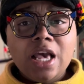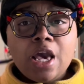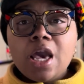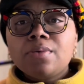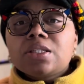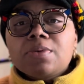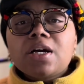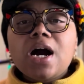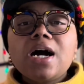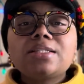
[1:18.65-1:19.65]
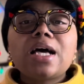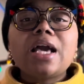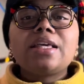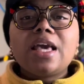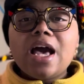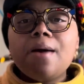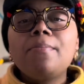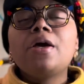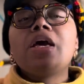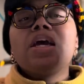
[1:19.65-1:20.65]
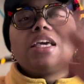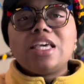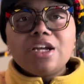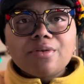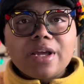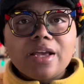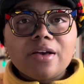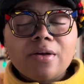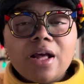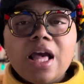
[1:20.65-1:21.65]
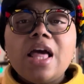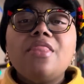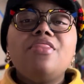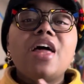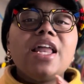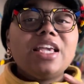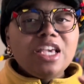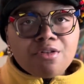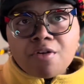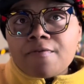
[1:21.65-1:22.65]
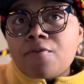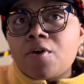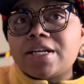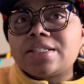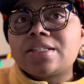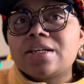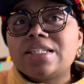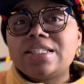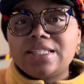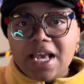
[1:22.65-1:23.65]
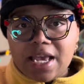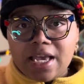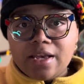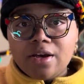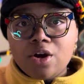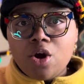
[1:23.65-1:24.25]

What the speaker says: It was because I kept hearing that inner voice saying,